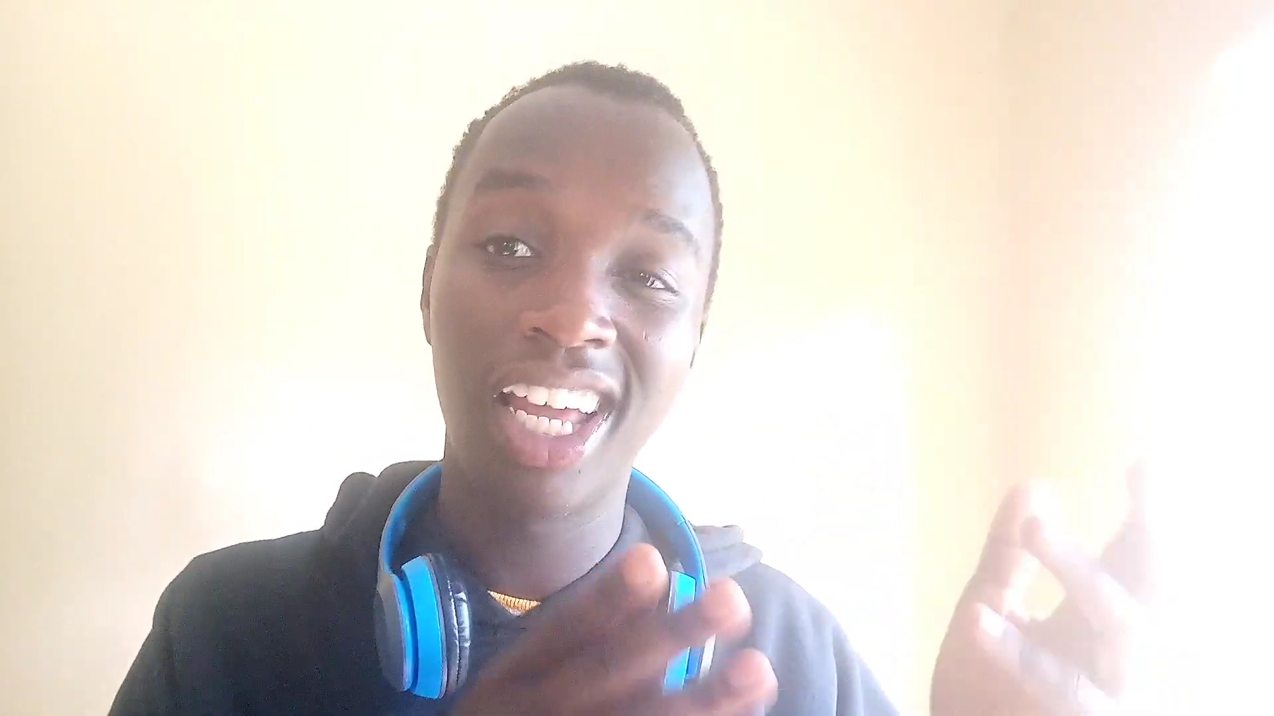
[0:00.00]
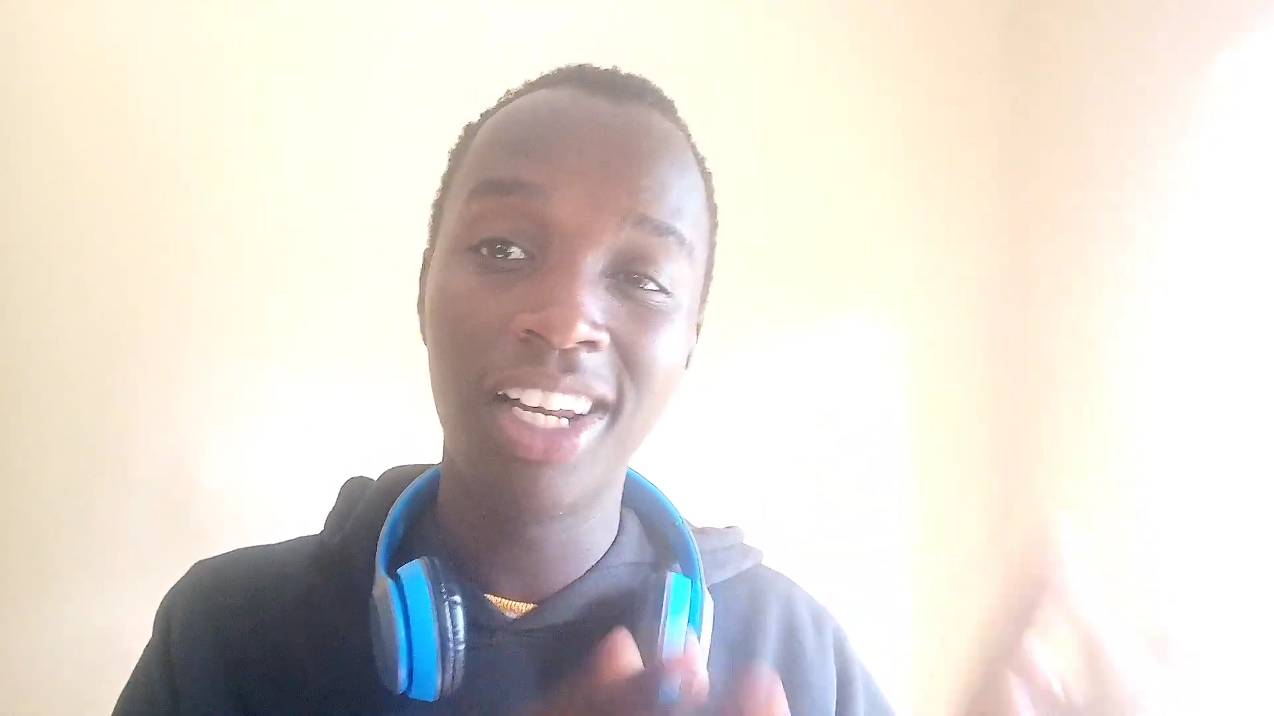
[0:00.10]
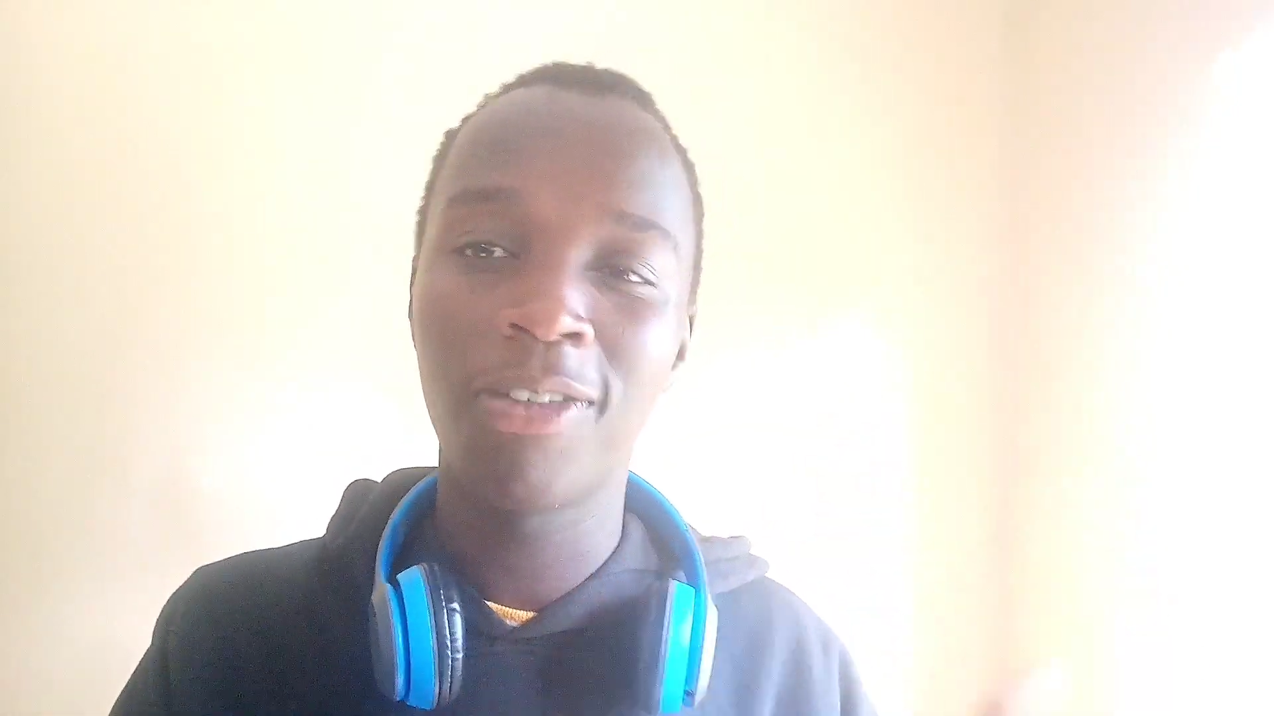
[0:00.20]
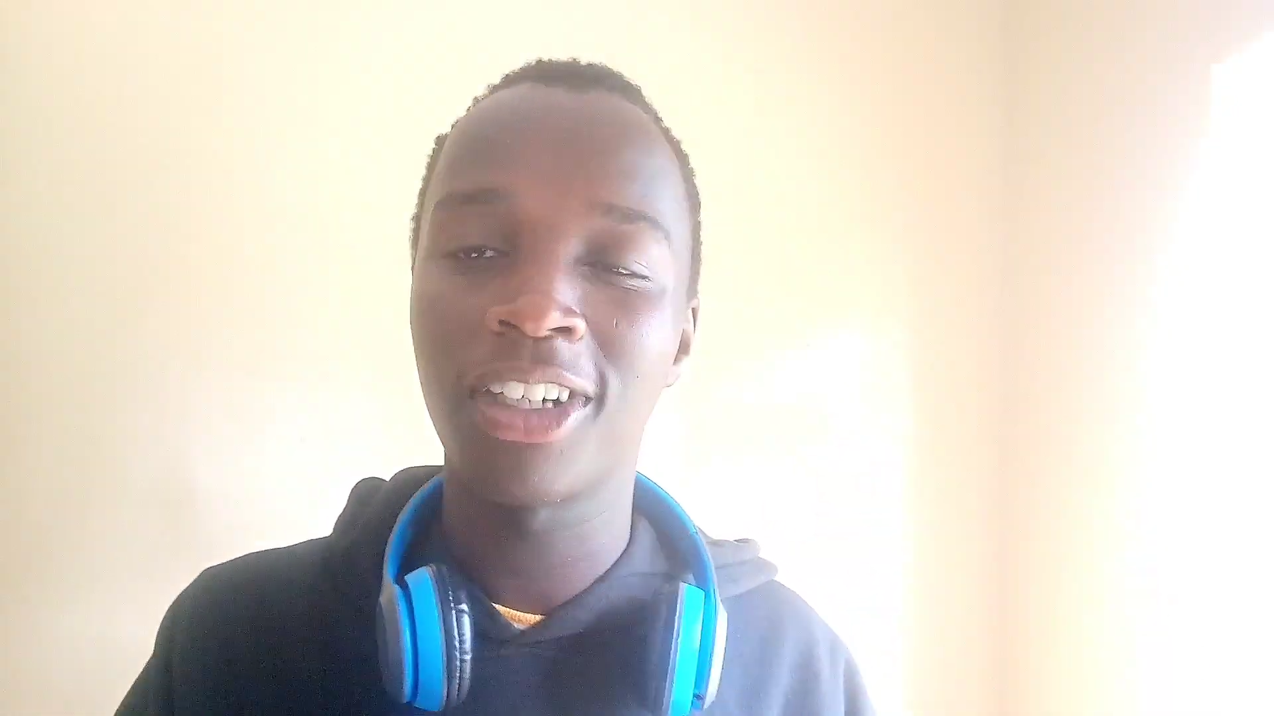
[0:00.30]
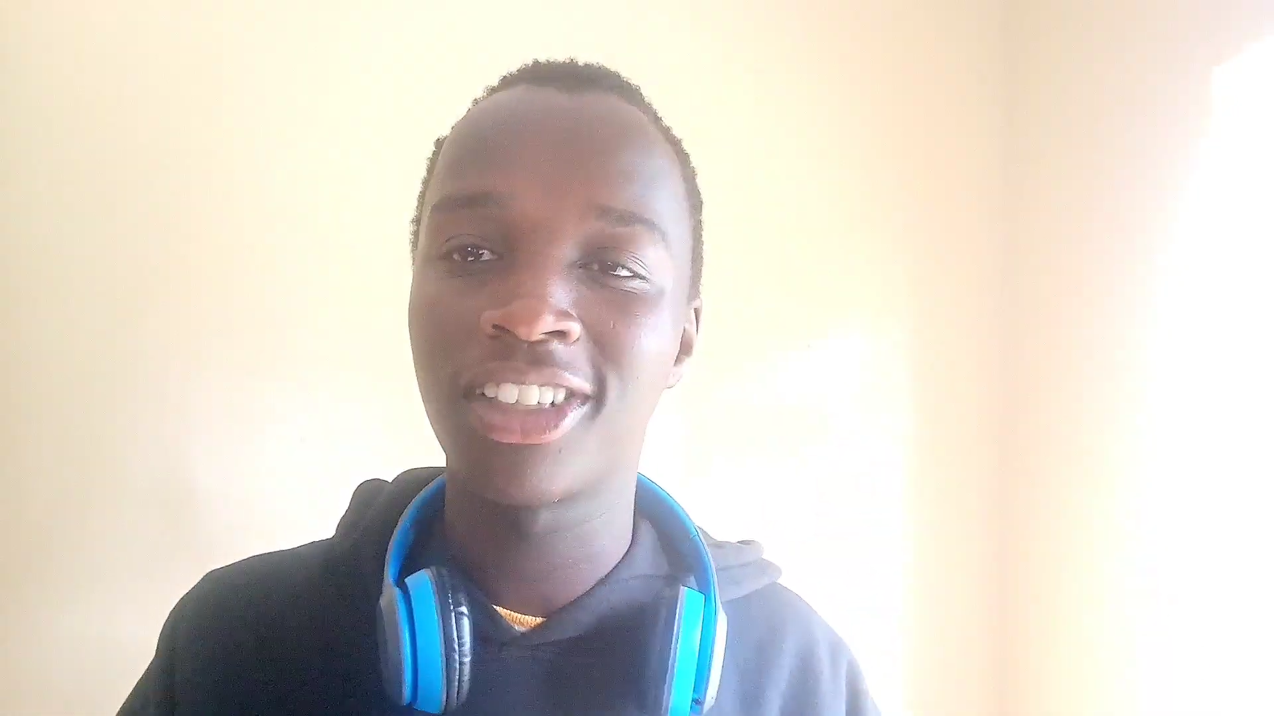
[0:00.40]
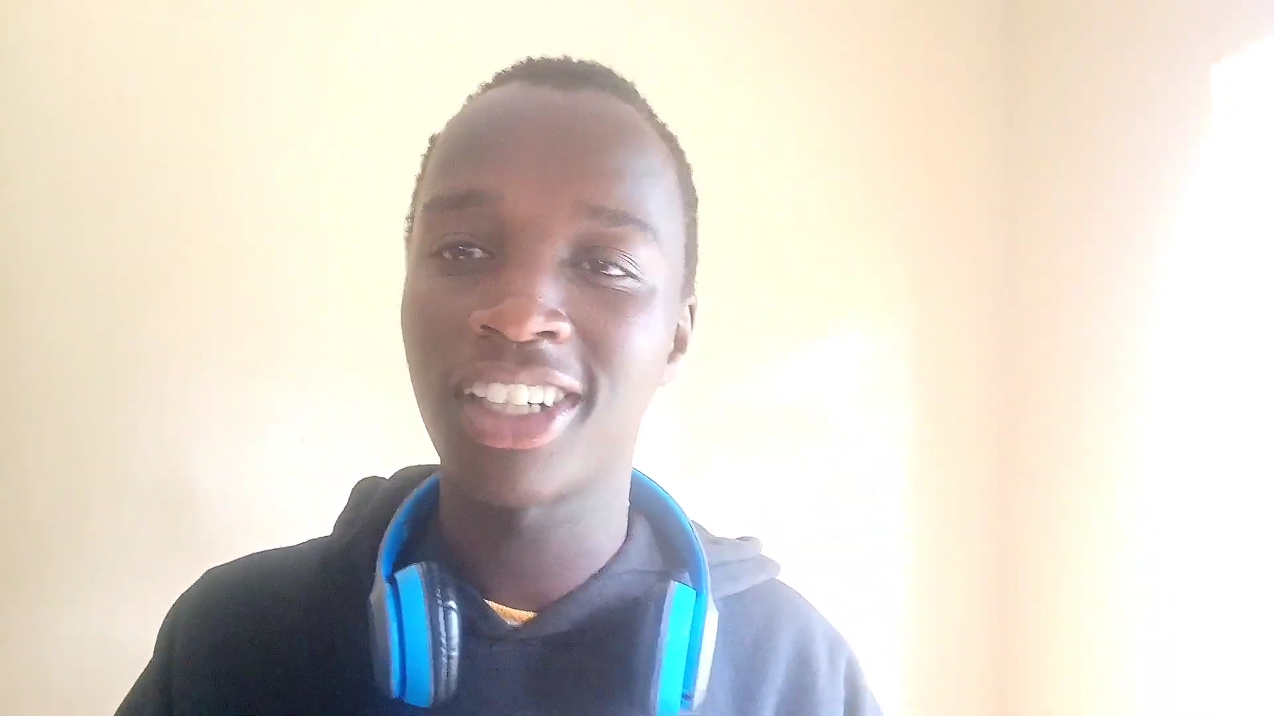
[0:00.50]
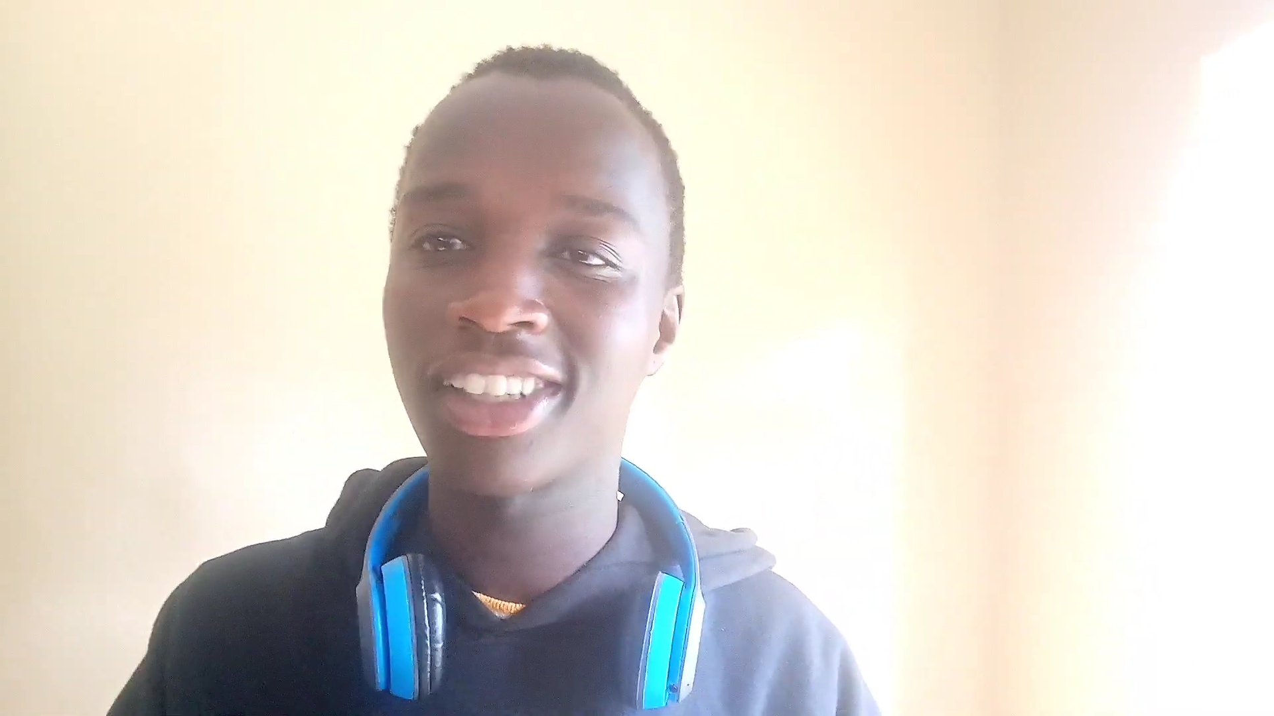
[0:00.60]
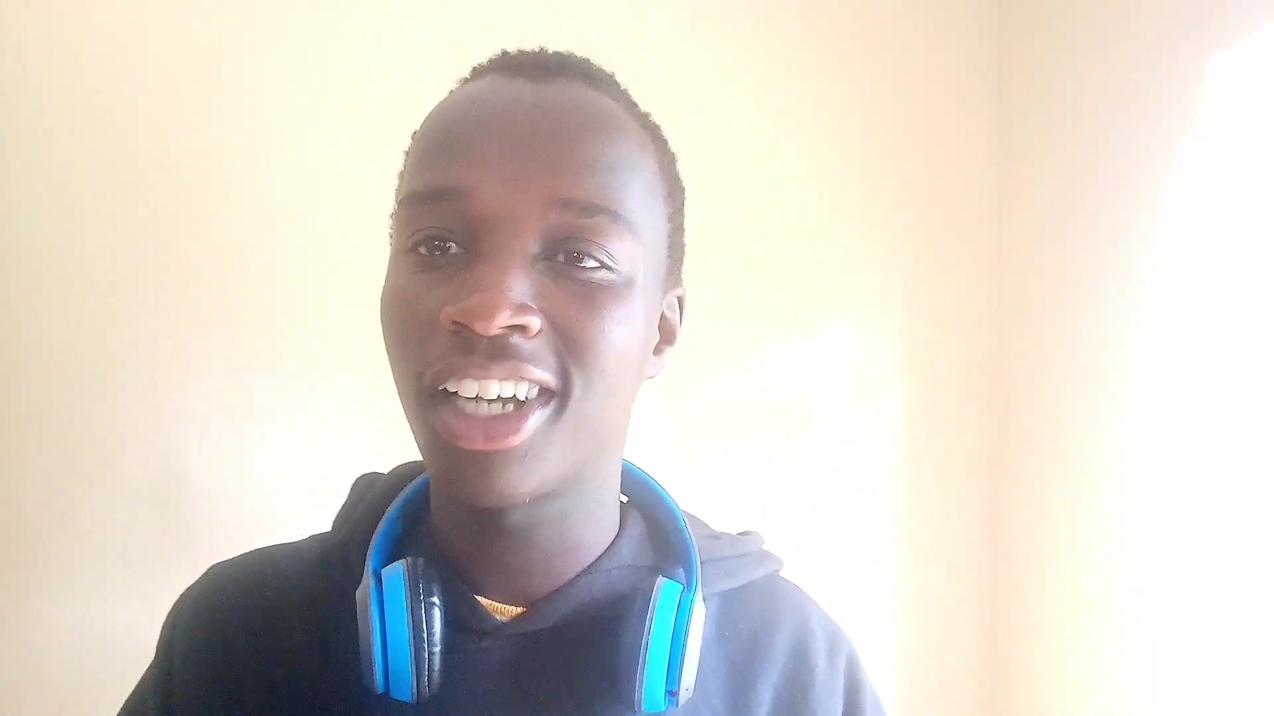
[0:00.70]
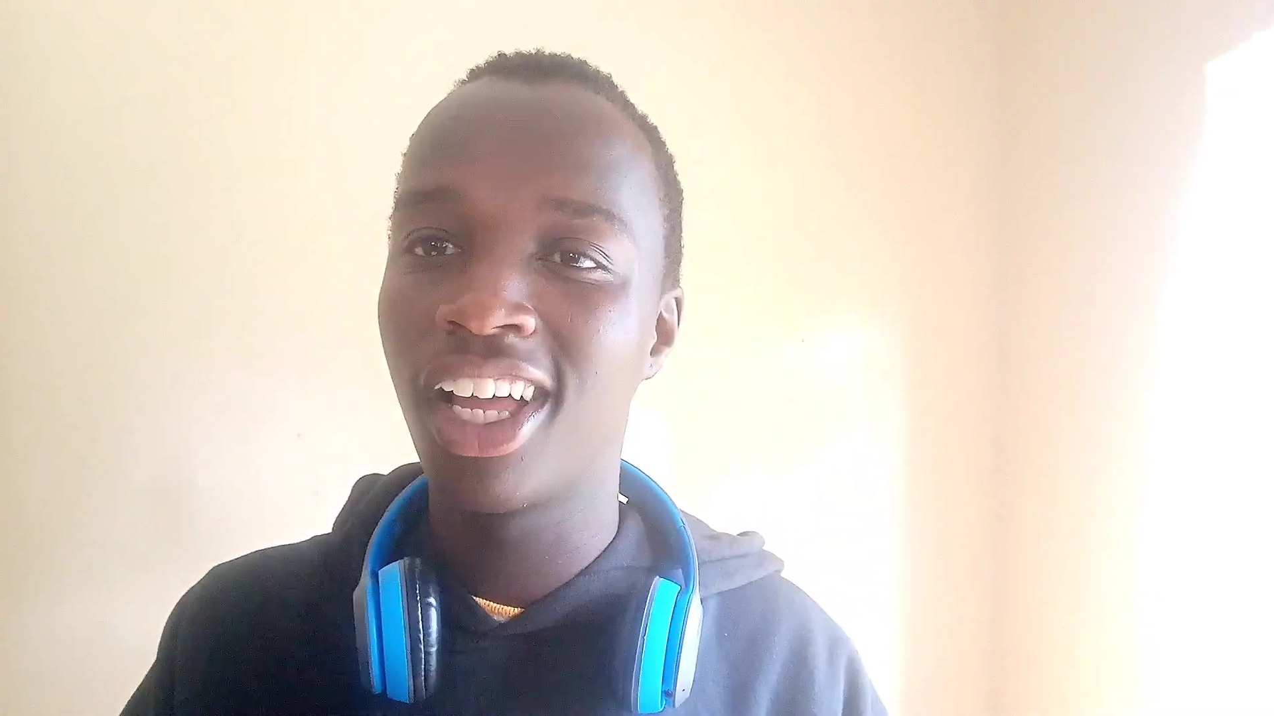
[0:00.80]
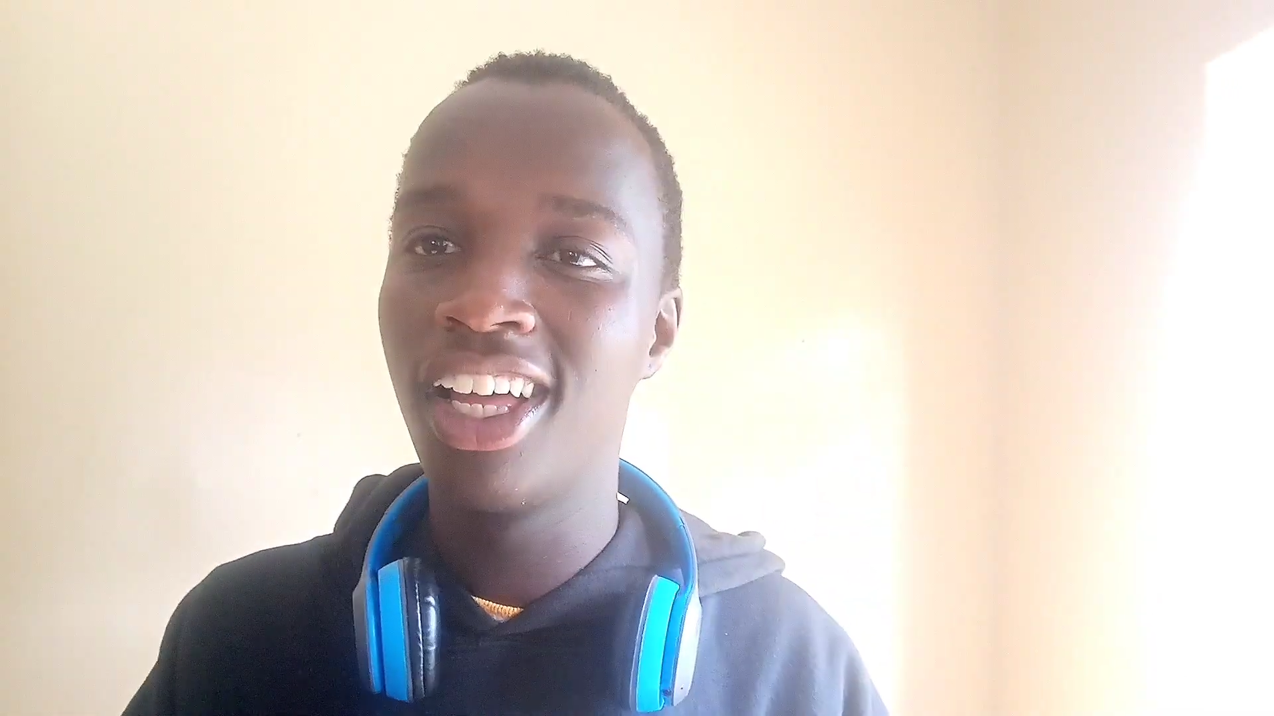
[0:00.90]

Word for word: infrastructure